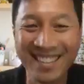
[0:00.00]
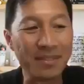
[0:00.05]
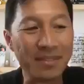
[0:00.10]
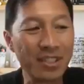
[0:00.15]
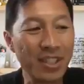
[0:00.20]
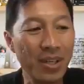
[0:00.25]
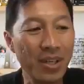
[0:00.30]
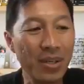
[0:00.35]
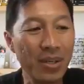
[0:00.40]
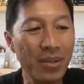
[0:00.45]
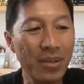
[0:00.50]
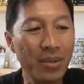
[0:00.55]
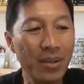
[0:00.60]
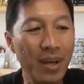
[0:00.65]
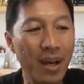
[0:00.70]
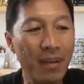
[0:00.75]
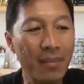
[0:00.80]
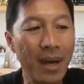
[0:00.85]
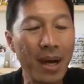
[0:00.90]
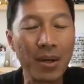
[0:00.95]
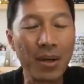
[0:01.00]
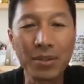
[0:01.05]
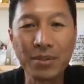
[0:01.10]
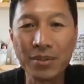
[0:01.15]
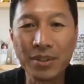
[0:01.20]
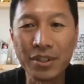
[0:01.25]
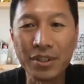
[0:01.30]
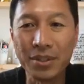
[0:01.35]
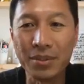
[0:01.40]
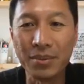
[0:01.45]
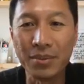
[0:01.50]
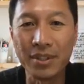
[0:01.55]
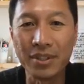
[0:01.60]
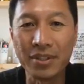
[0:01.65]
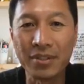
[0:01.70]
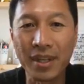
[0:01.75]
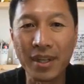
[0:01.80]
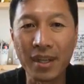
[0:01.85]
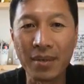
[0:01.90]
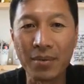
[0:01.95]
So how old were you when you
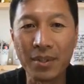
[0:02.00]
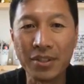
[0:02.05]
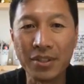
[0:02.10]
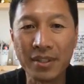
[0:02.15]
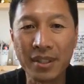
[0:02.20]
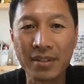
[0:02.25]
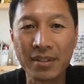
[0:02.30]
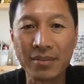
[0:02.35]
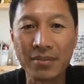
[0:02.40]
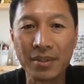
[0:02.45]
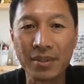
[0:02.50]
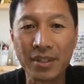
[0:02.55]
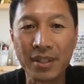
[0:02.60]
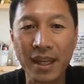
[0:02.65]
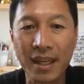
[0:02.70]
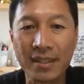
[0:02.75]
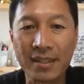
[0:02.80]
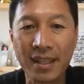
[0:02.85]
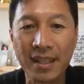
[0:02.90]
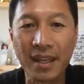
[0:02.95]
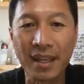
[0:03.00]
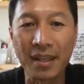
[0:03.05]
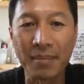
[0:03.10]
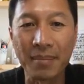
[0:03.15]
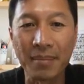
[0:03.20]
guys came?